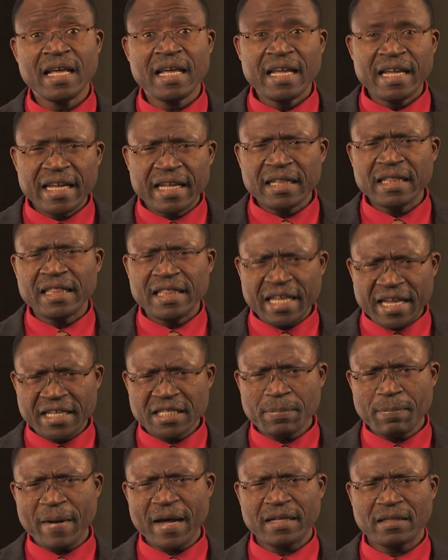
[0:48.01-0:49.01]
In
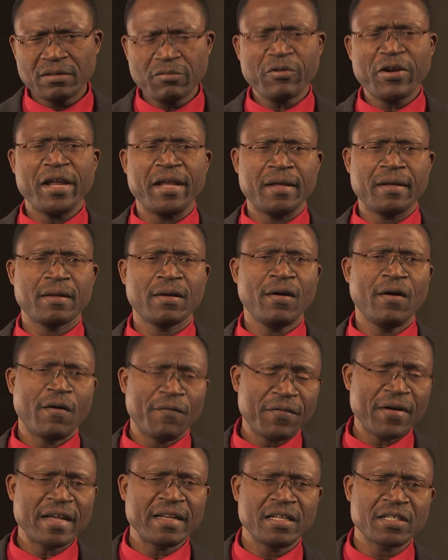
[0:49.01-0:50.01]
this part 3
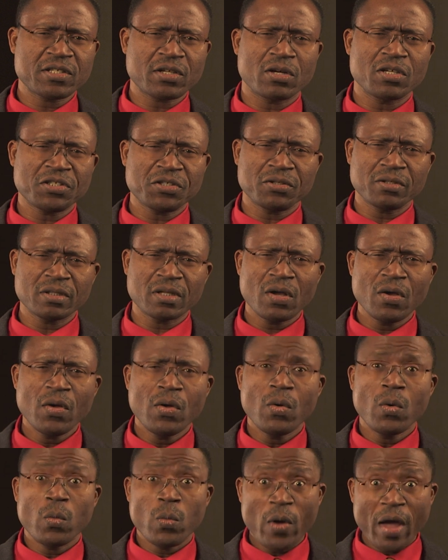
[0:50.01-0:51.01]
of our discussion,
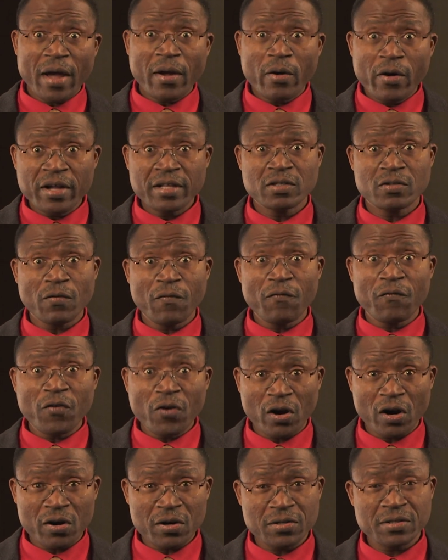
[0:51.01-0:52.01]
we are going to
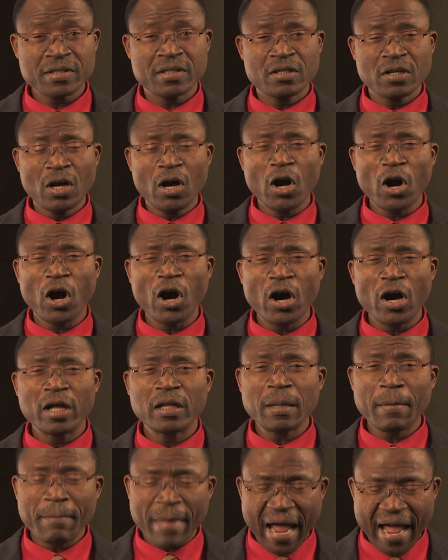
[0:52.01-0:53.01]
focus
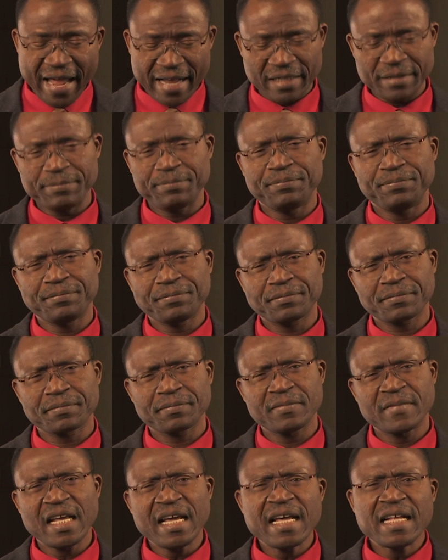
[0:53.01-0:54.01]
on man.
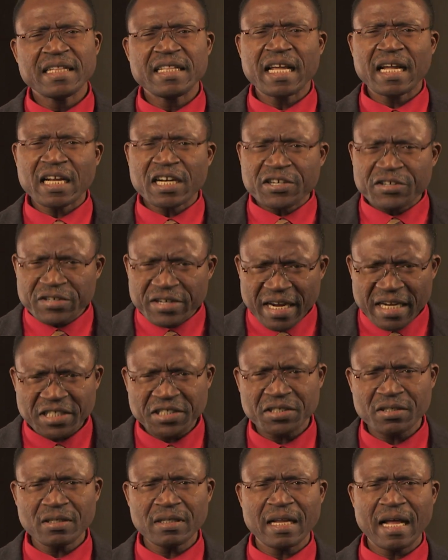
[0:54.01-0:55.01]
The
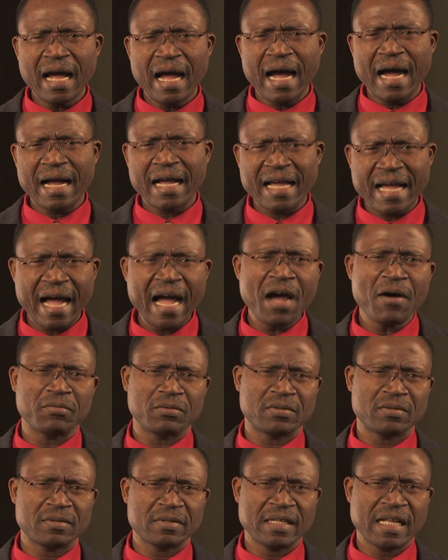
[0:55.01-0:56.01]
creation
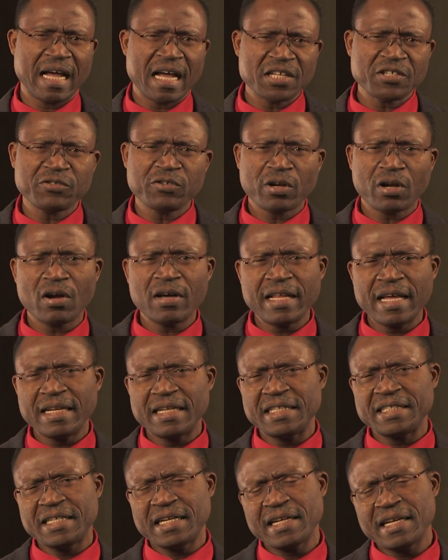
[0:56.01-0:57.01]
account, as recorded
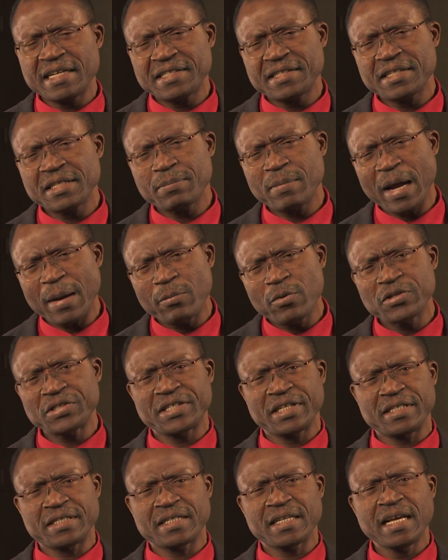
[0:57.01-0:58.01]
in Genesis by
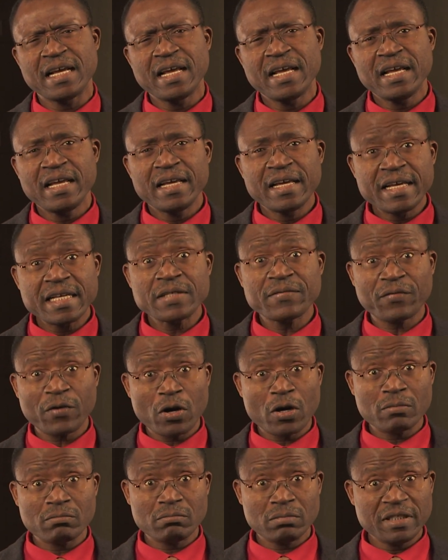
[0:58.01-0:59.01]
Moses, is
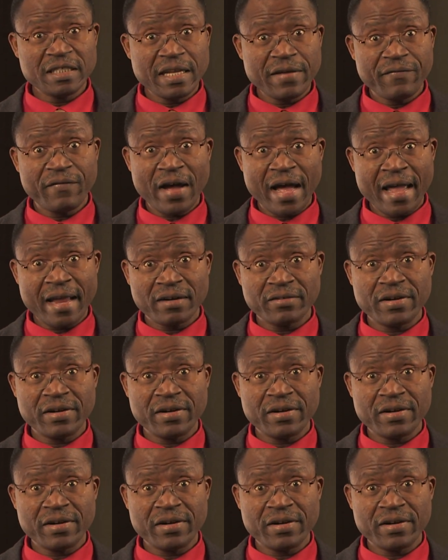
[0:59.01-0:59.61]
from divine